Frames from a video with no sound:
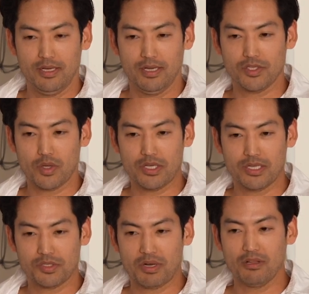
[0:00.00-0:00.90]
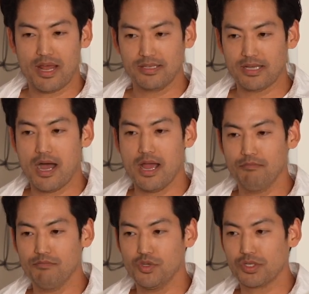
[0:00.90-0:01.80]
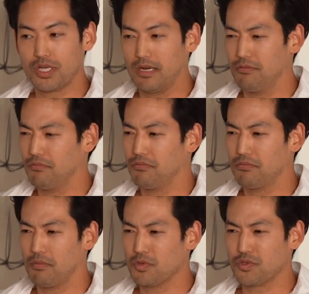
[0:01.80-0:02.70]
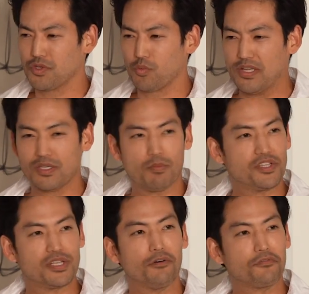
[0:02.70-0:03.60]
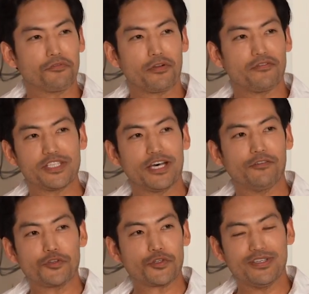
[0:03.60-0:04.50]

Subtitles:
And so I spent a lot of time just kind of almost just raising myself in front of a television.